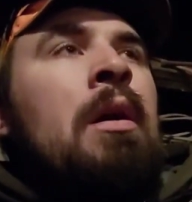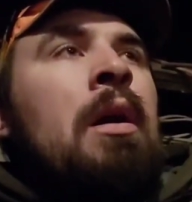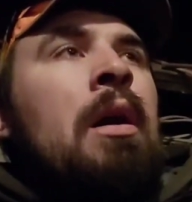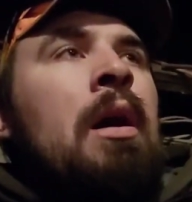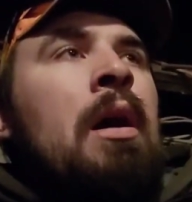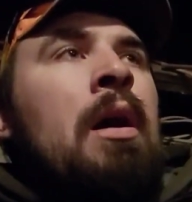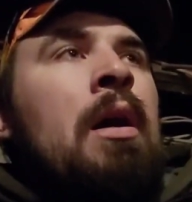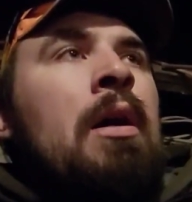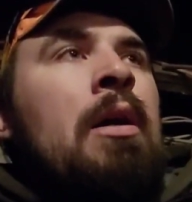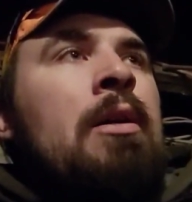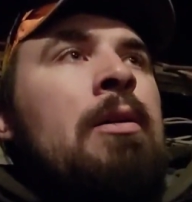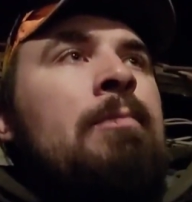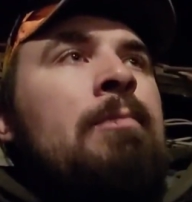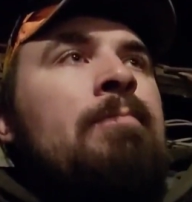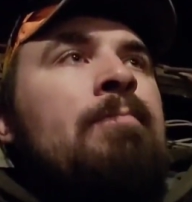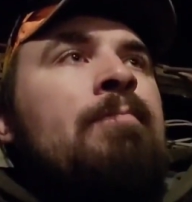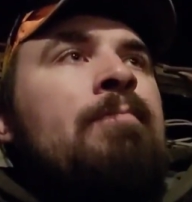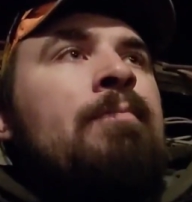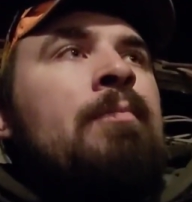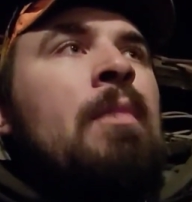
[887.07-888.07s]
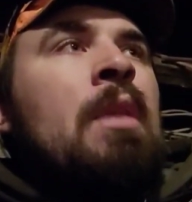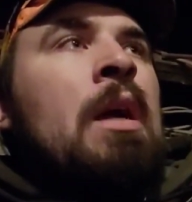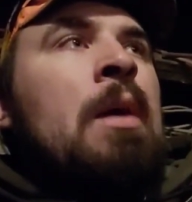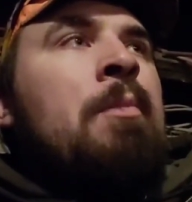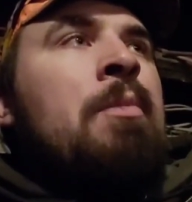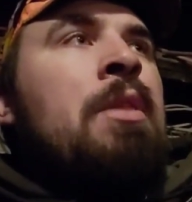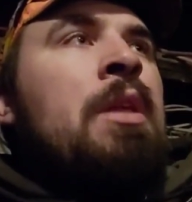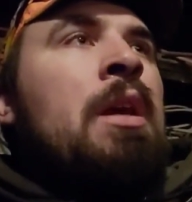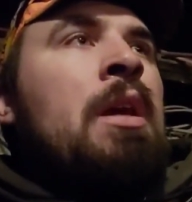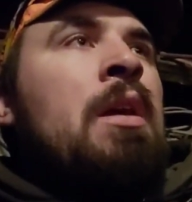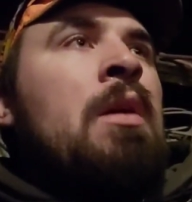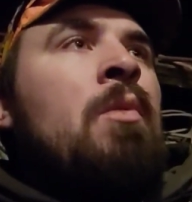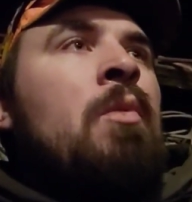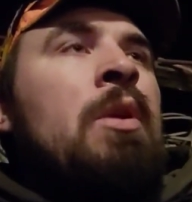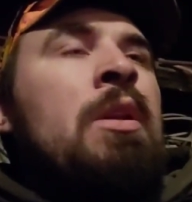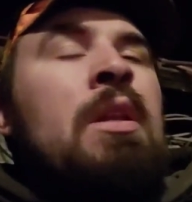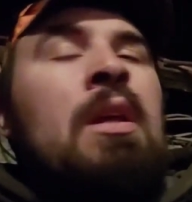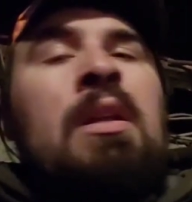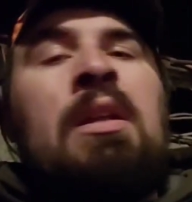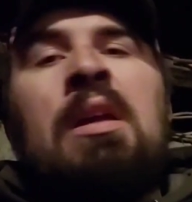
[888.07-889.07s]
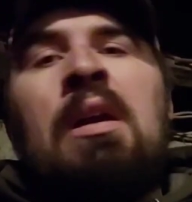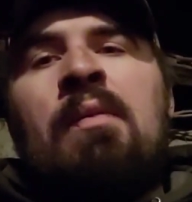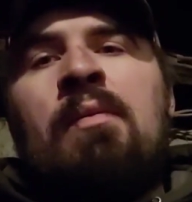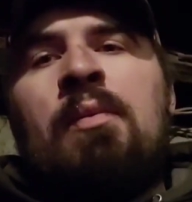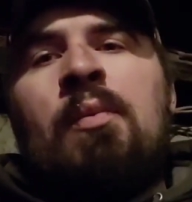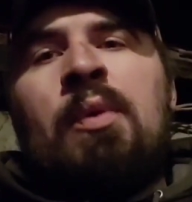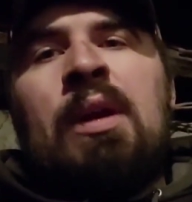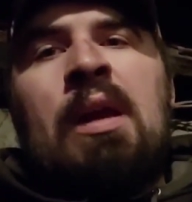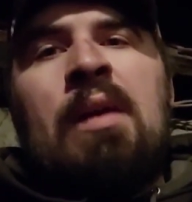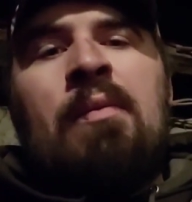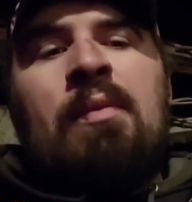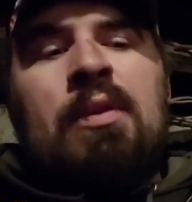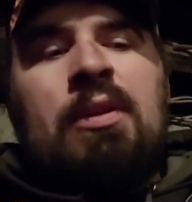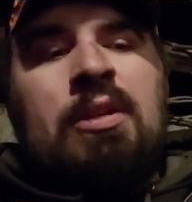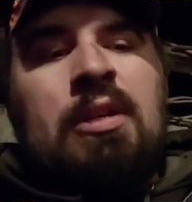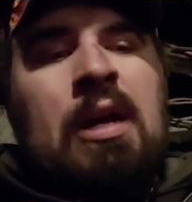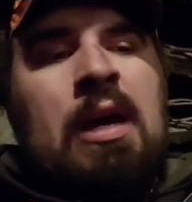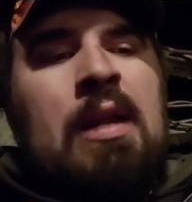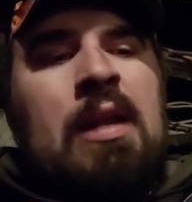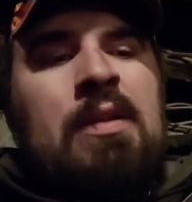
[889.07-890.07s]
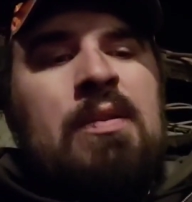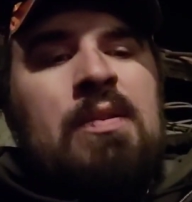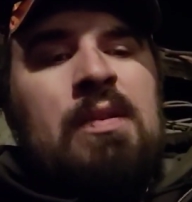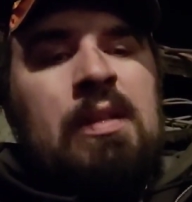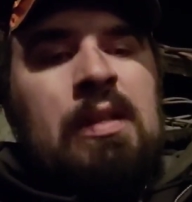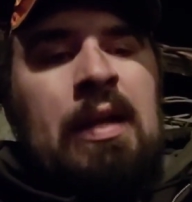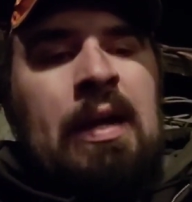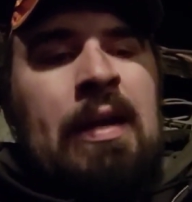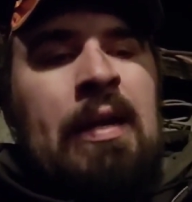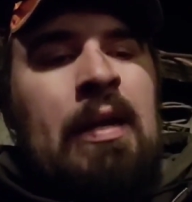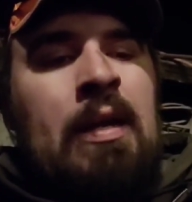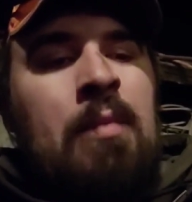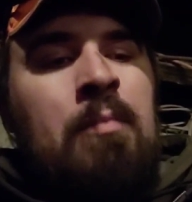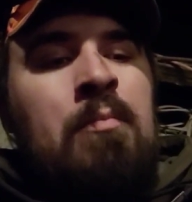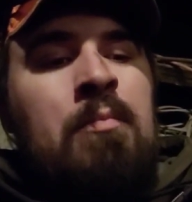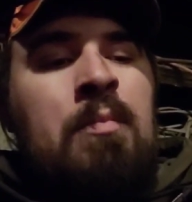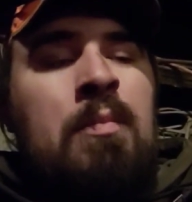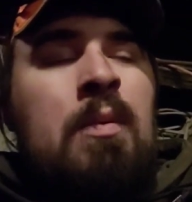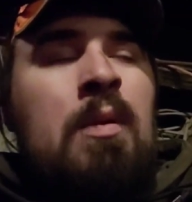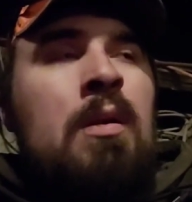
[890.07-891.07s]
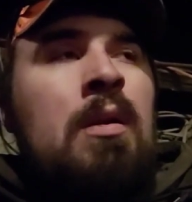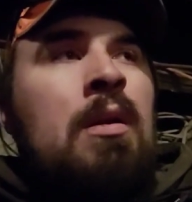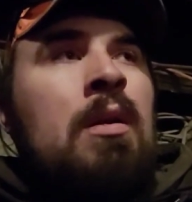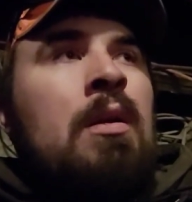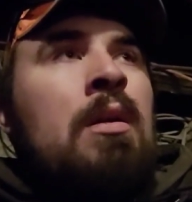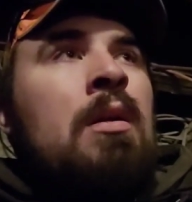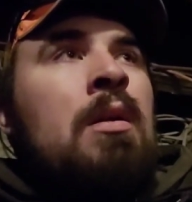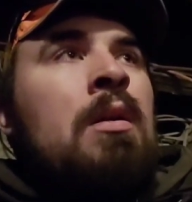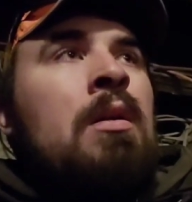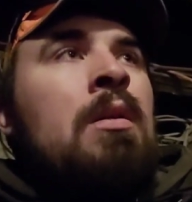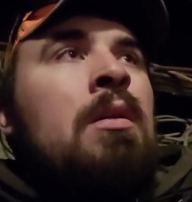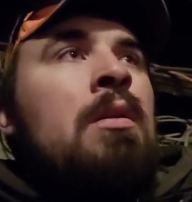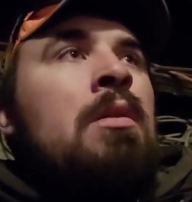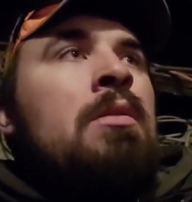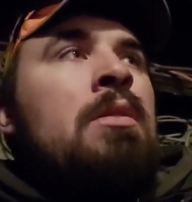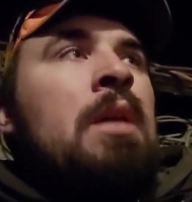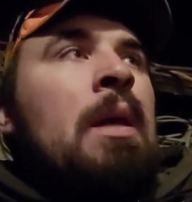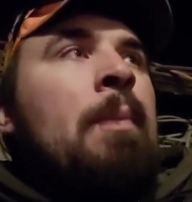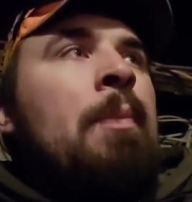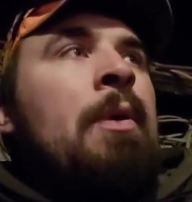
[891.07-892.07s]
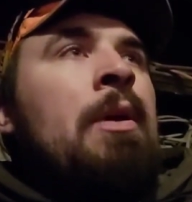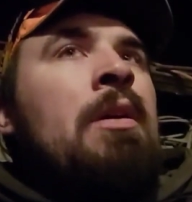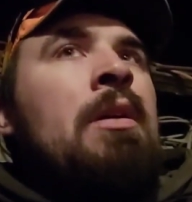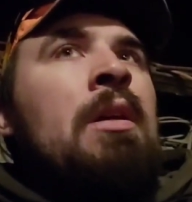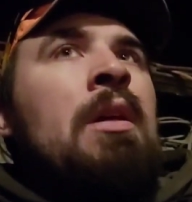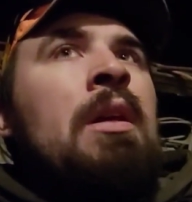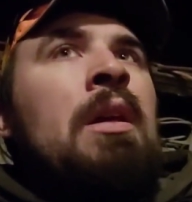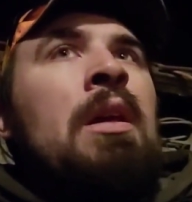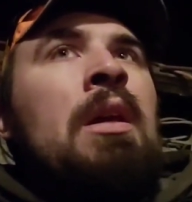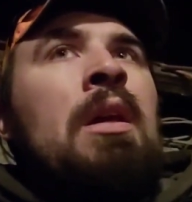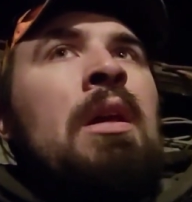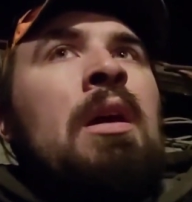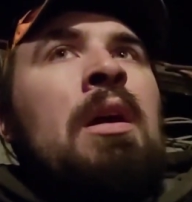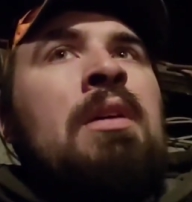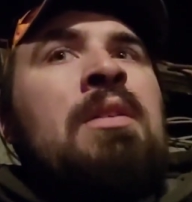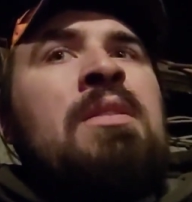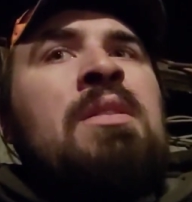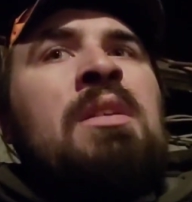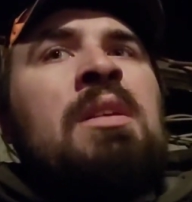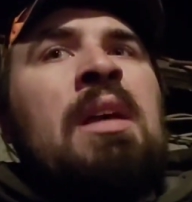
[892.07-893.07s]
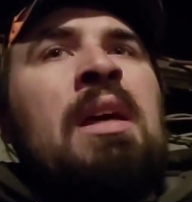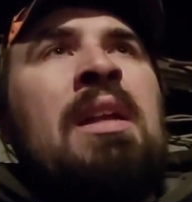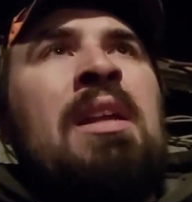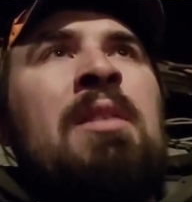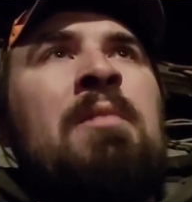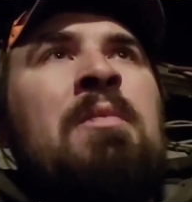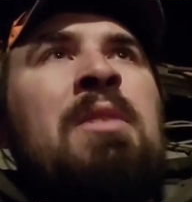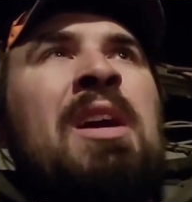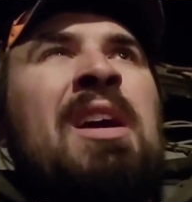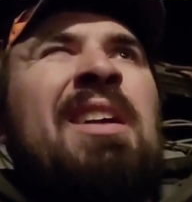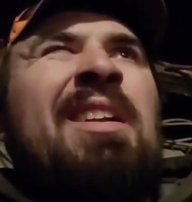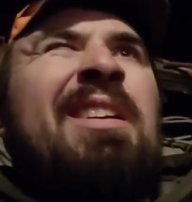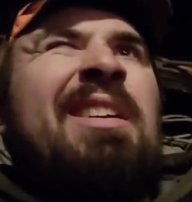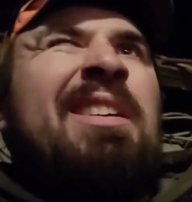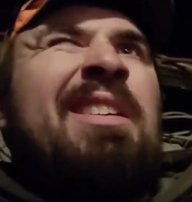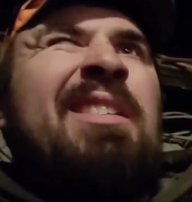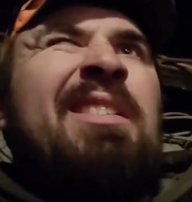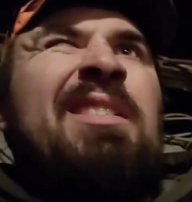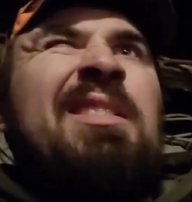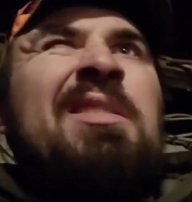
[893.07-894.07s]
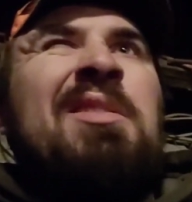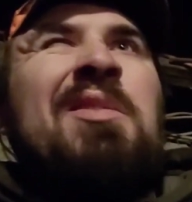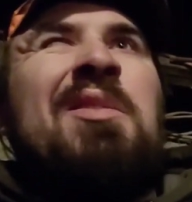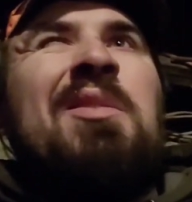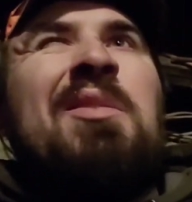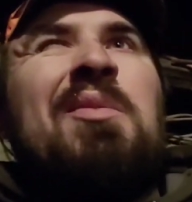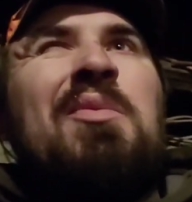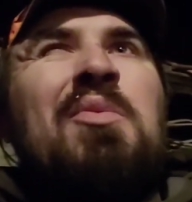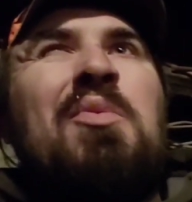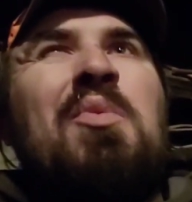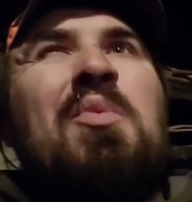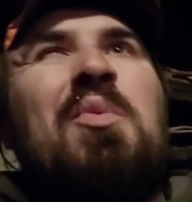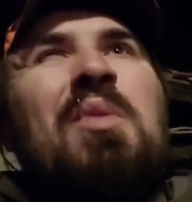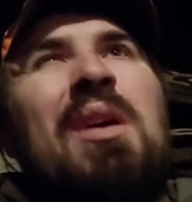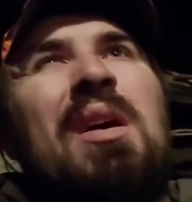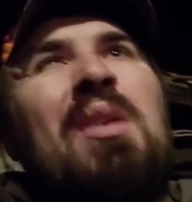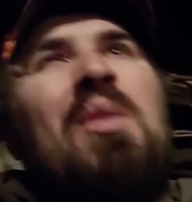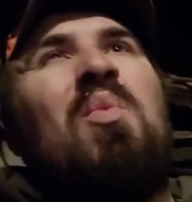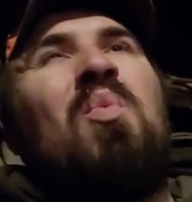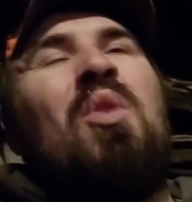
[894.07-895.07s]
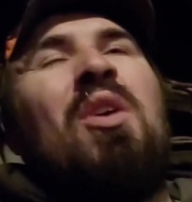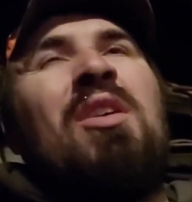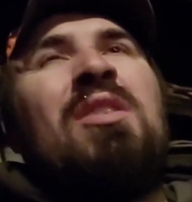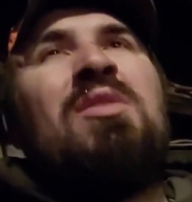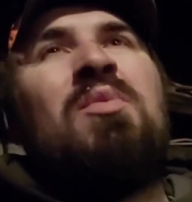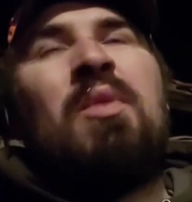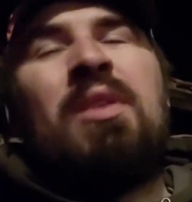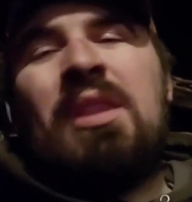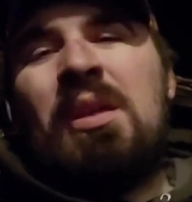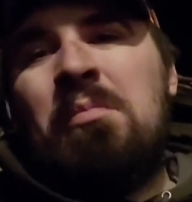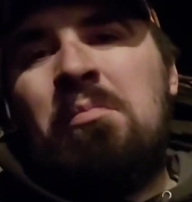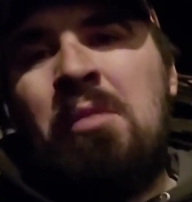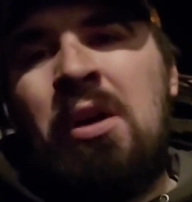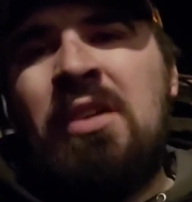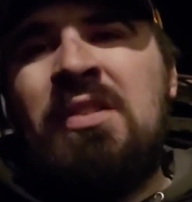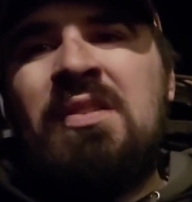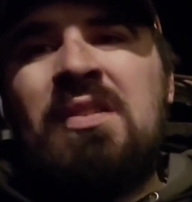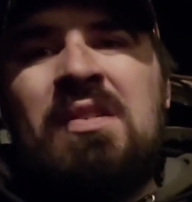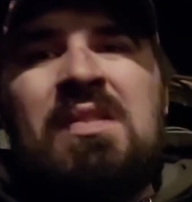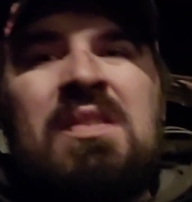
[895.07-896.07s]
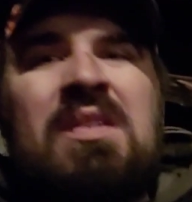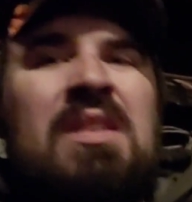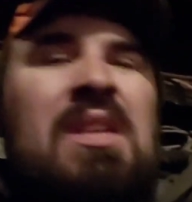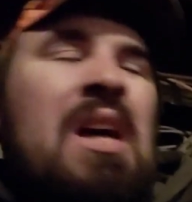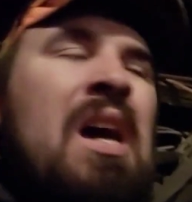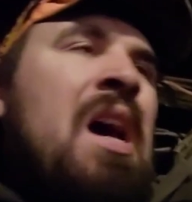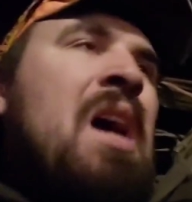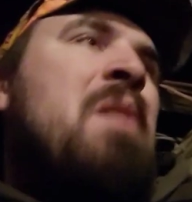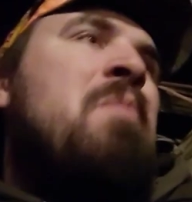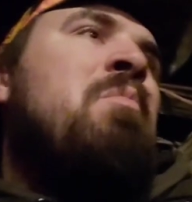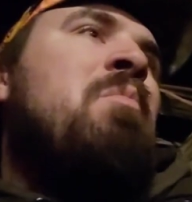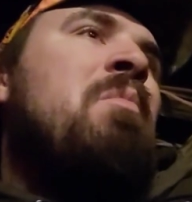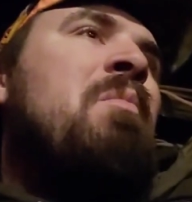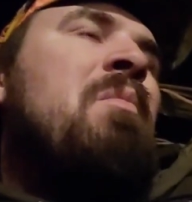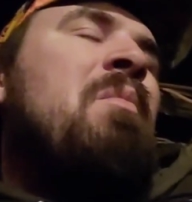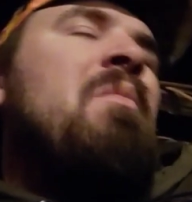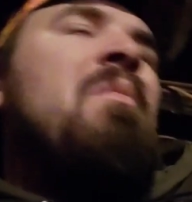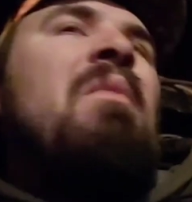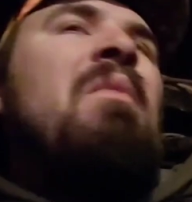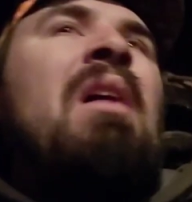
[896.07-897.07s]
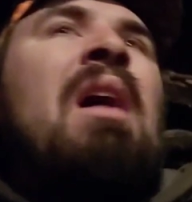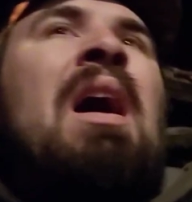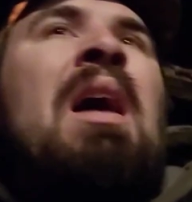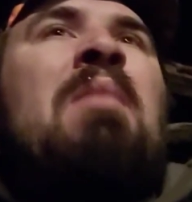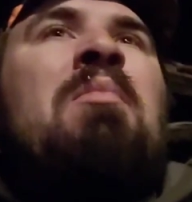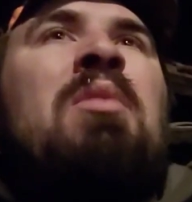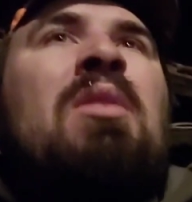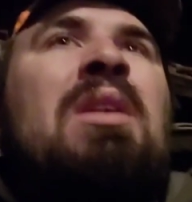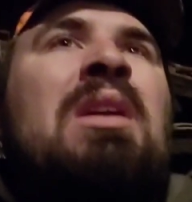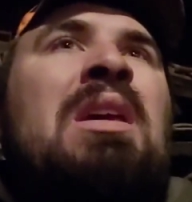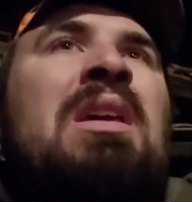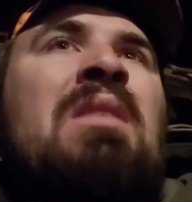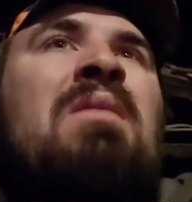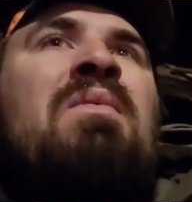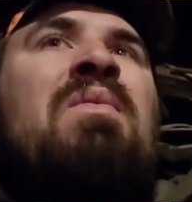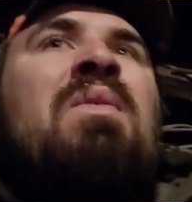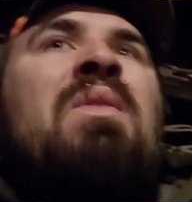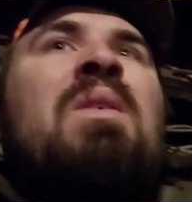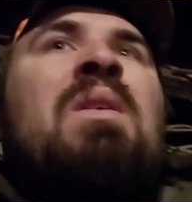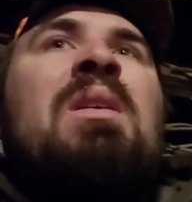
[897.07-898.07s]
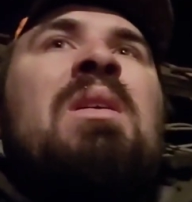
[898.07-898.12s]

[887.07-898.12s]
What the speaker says: I'm thinking we gave her a shot of selenium. Typically, selenium kind of works with the muscles. I believe.